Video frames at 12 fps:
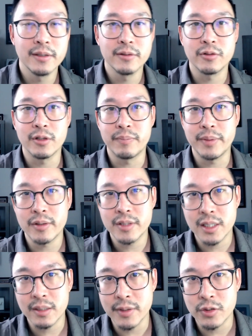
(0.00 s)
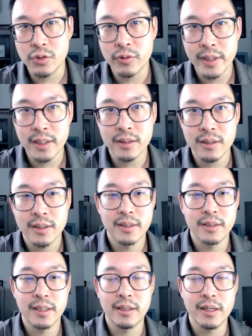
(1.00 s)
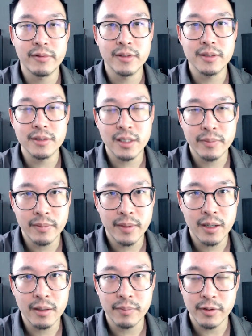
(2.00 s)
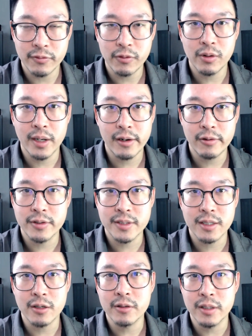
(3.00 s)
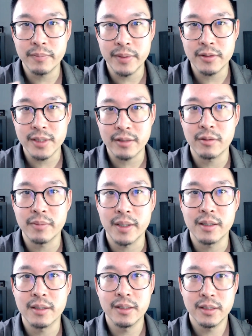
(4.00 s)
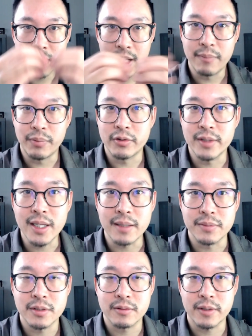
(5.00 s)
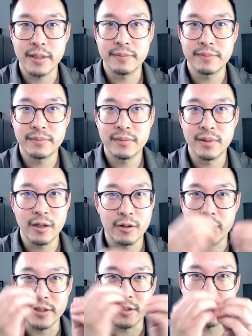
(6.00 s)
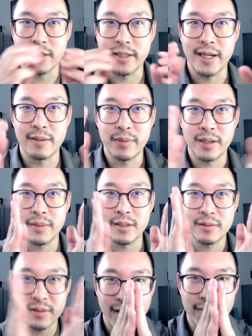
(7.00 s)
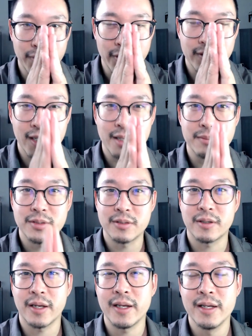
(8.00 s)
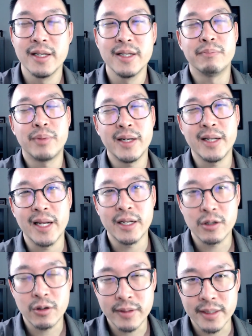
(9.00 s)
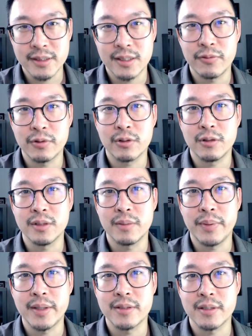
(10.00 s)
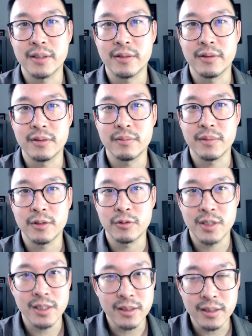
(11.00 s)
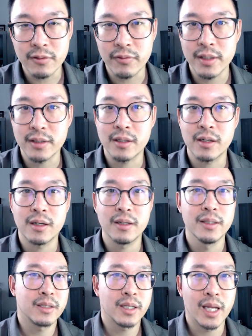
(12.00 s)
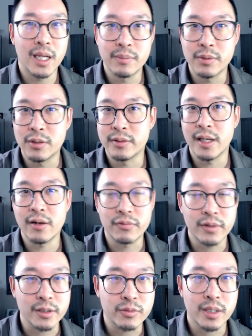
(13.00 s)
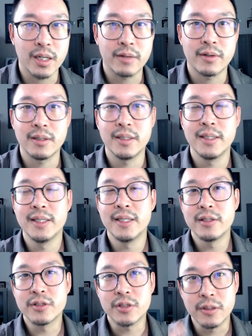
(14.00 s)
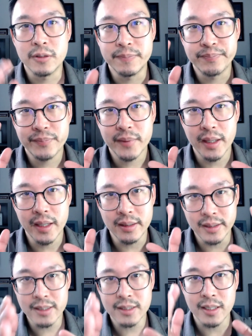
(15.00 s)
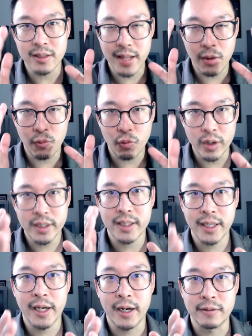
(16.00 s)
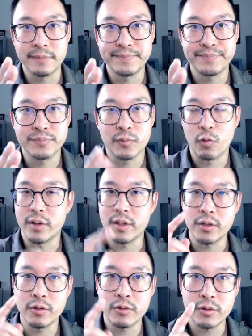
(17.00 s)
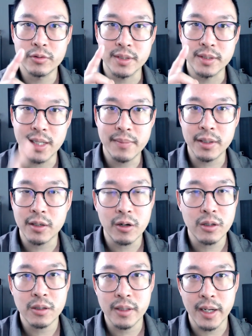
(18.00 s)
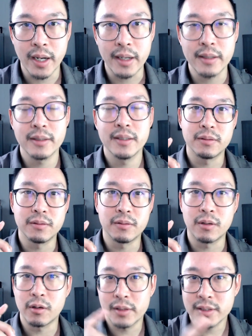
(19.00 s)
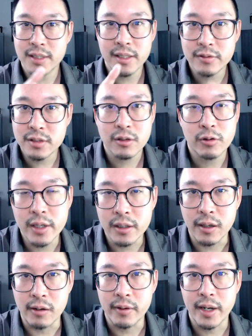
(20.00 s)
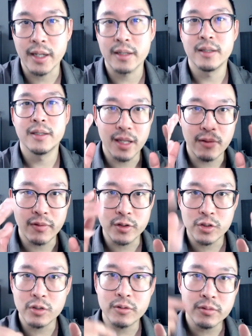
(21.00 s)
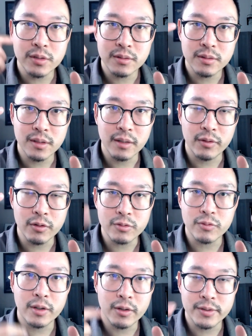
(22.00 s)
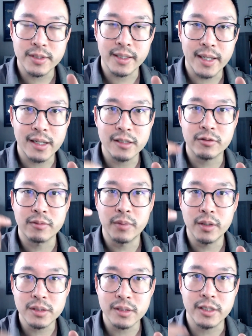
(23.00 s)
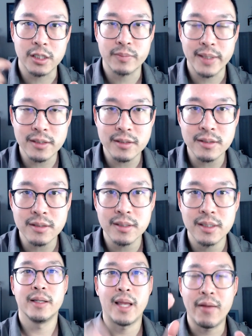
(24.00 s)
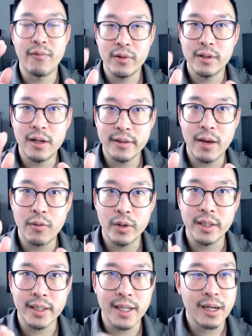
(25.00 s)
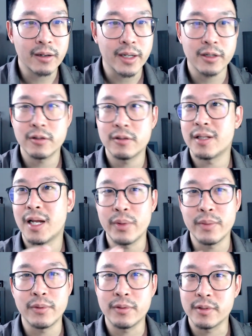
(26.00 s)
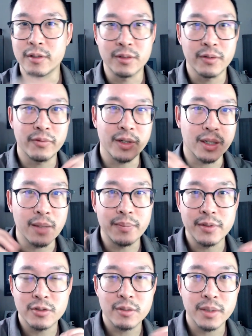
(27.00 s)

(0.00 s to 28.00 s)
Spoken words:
Do the bills have to be joined? Now, ever since I've been married before, I always said, oh, the bills have to be, have both names, right? I don't know. I just did that. But I mean, have both names, okay? But I know that's difficult. Depends on the utility vendor, cable, Netflix, whatever. So at least in that one account, whether you use a debit card or not, or let's say it's a credit card, right? If it shows, if you use one of those accounts for most of your expenses, have it on that one account. I know a lot of people, you divvy it up in so